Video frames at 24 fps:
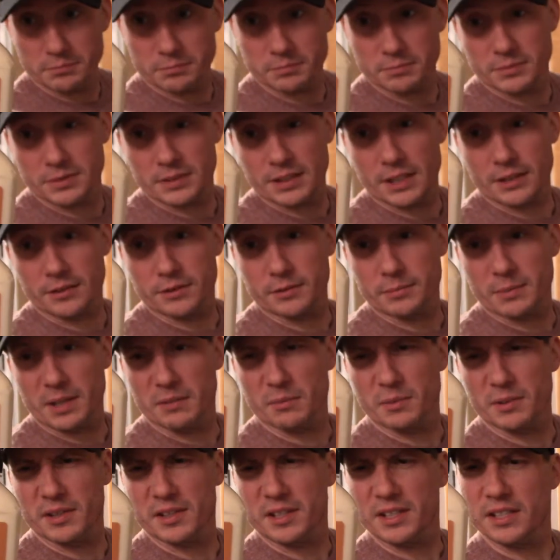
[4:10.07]
It's actually made
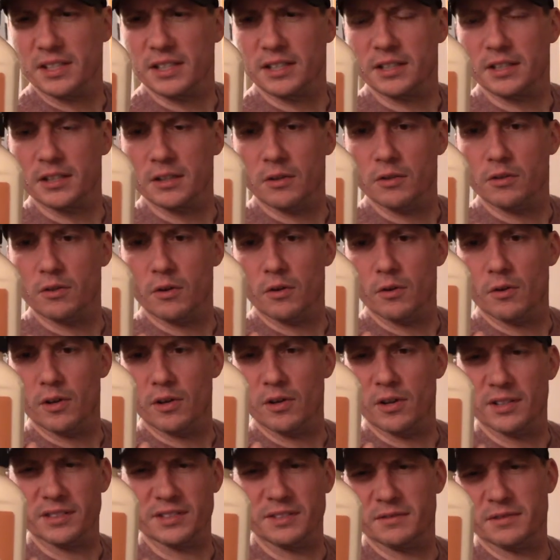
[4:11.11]
with uh, canola oil.
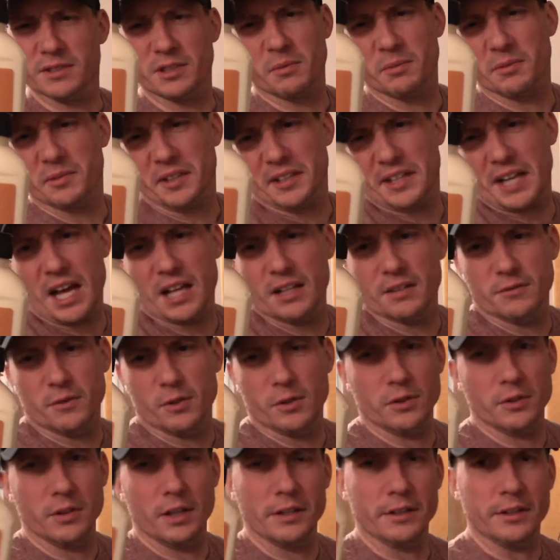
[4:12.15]
I've seen some with like olive
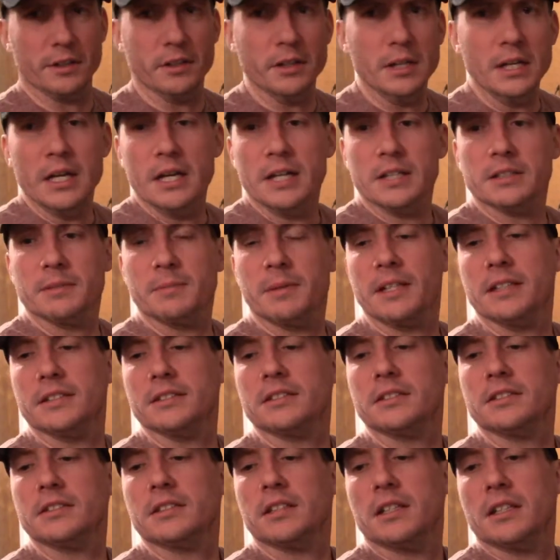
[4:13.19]
oil. I don't know.
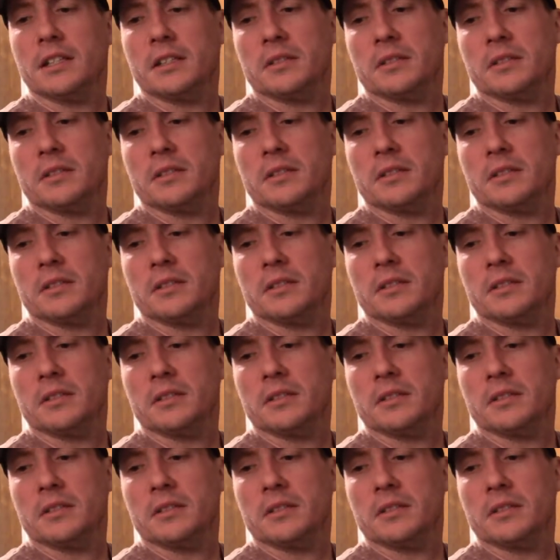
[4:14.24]
Depends.